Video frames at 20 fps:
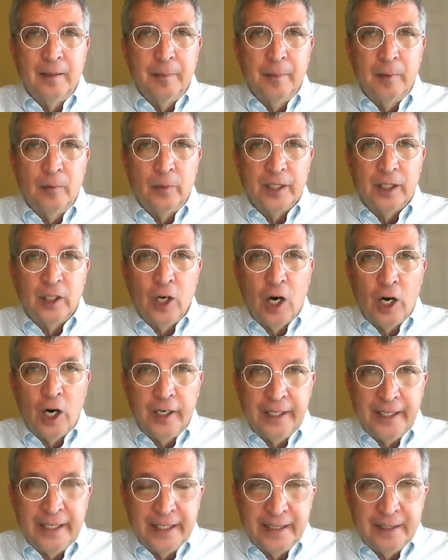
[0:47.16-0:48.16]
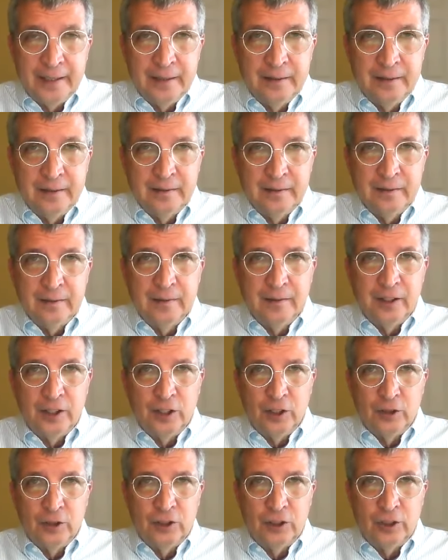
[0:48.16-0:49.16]
regarding the
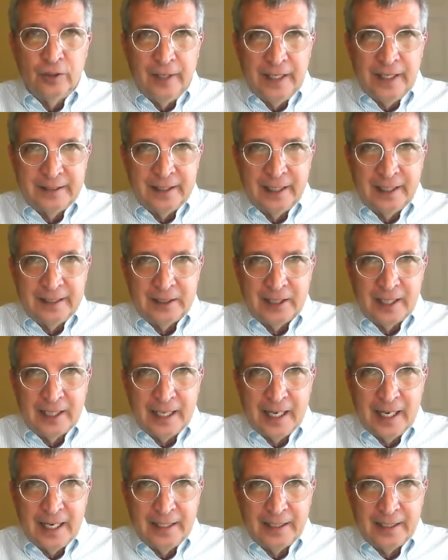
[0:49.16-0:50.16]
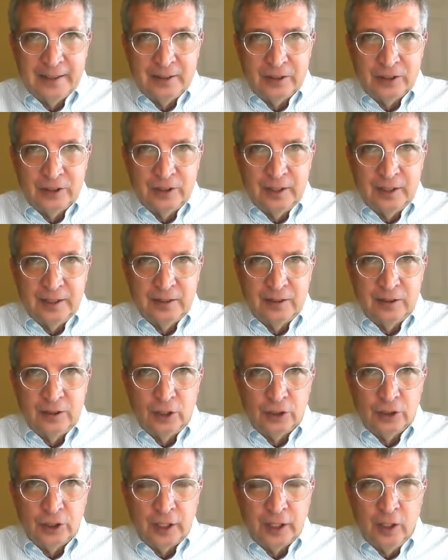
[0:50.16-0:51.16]
use of antipsychotics in
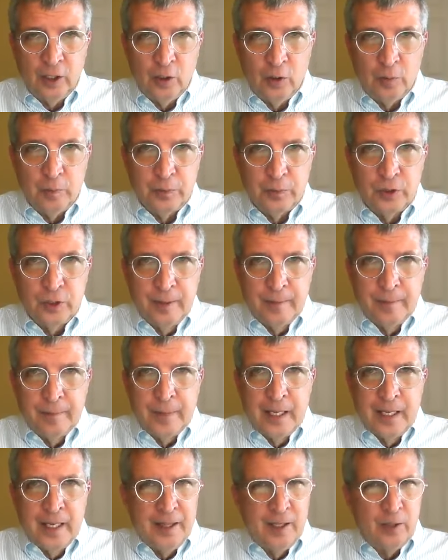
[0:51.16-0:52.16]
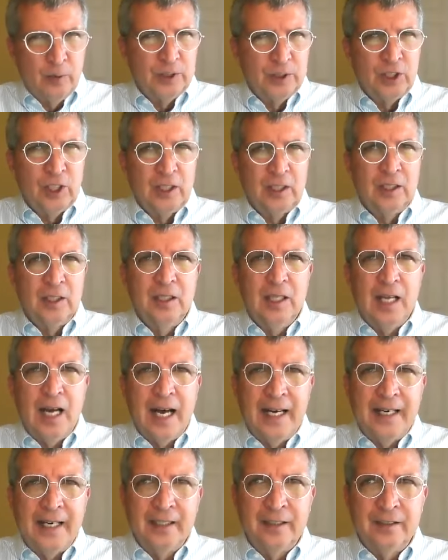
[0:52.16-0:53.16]
nursing homes, there was a
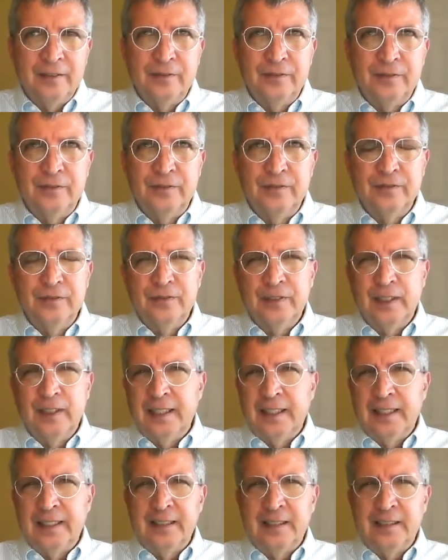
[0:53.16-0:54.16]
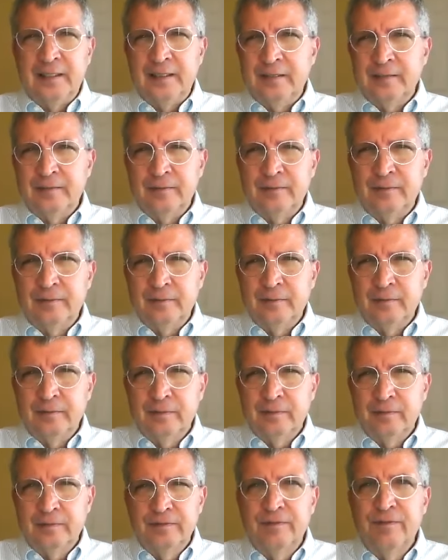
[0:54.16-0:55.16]
lot of uh,
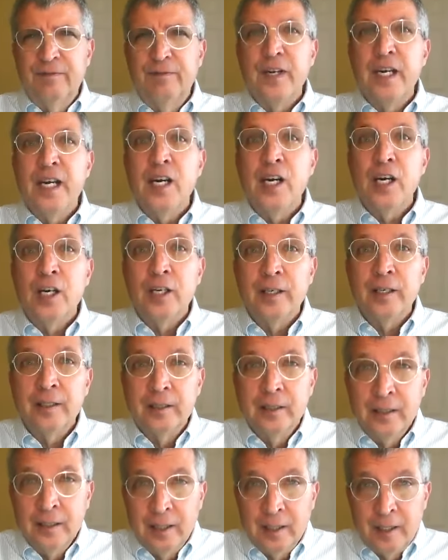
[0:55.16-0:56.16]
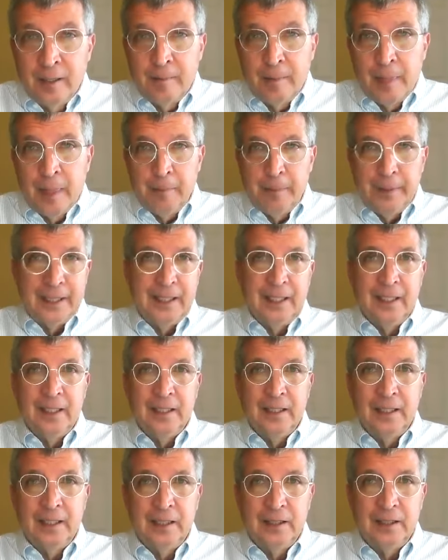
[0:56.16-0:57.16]
fear
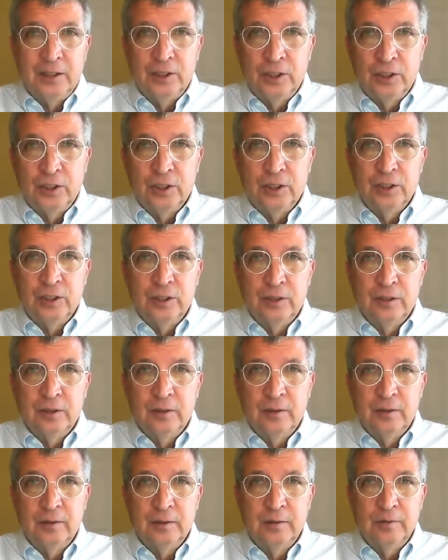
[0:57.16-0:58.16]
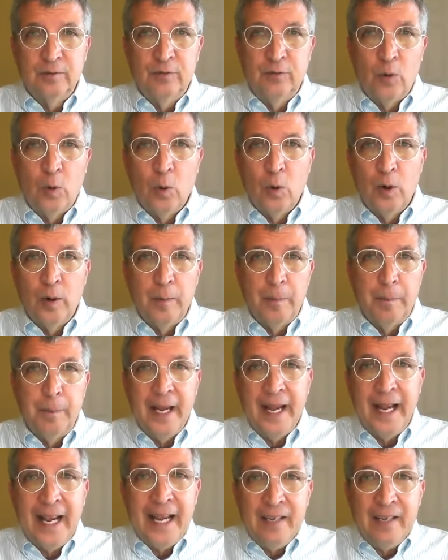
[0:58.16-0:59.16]
because for
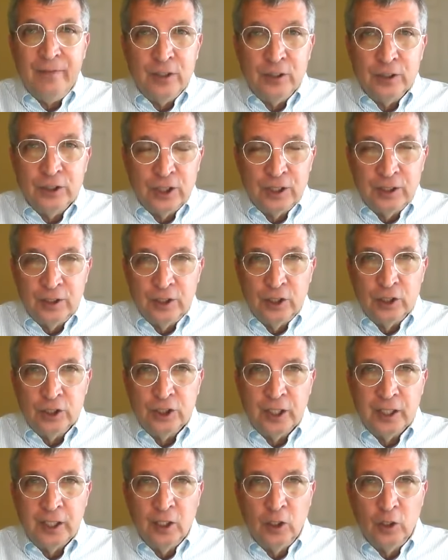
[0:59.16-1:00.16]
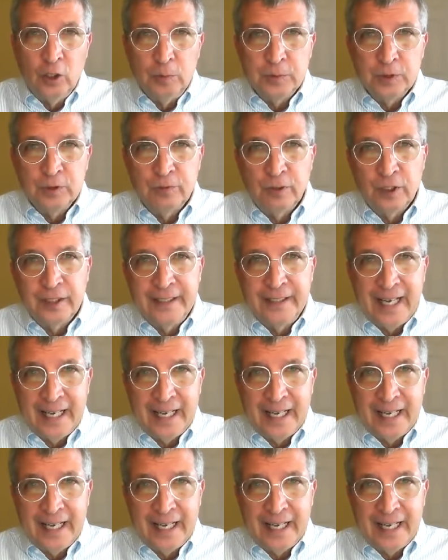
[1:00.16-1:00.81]
behaviors in nursing homes for